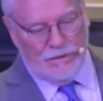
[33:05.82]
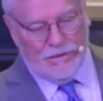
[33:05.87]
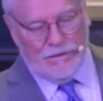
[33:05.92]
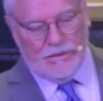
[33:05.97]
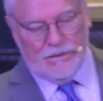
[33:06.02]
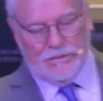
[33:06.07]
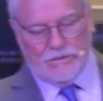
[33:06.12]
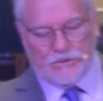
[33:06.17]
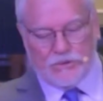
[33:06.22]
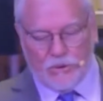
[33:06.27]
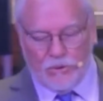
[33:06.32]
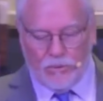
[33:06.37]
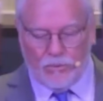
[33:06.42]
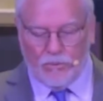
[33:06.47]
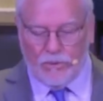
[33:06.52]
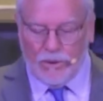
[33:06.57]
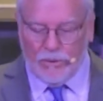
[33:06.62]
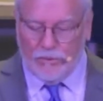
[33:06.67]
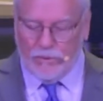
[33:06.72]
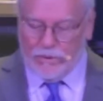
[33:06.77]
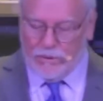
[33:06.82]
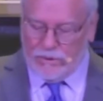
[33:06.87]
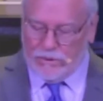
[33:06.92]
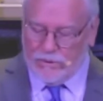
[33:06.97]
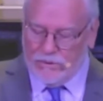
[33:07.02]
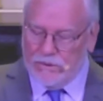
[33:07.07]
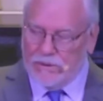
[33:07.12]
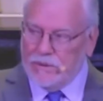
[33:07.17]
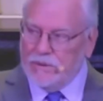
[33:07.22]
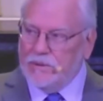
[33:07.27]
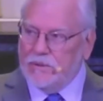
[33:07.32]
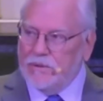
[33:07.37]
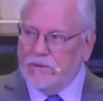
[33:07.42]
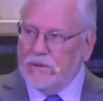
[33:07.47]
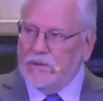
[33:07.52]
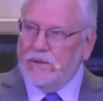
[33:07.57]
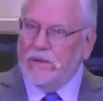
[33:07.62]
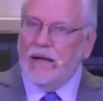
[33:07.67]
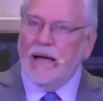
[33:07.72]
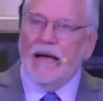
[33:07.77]
And so we will
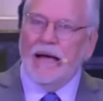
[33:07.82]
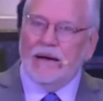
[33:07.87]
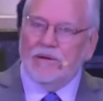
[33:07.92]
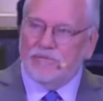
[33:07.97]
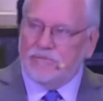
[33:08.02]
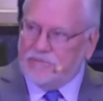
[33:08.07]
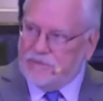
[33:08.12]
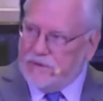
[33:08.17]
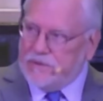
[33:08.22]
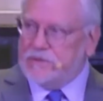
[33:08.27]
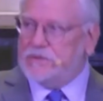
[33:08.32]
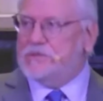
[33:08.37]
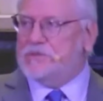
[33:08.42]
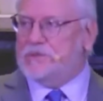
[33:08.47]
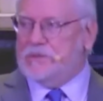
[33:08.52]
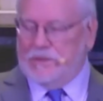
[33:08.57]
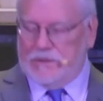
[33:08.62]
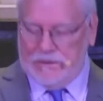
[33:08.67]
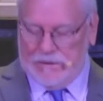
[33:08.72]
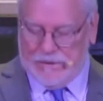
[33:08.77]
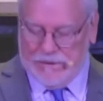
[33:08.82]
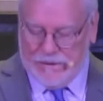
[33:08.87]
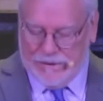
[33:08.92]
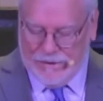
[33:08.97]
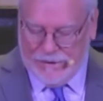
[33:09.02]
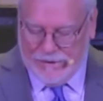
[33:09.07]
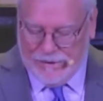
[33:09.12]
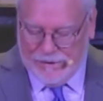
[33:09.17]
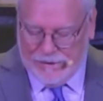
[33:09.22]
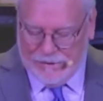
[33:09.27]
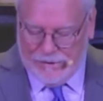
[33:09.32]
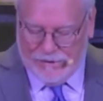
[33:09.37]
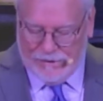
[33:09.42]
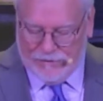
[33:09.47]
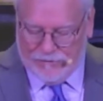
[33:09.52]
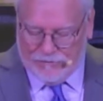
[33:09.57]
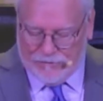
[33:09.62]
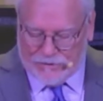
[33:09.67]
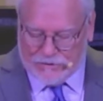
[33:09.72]
have function. Verse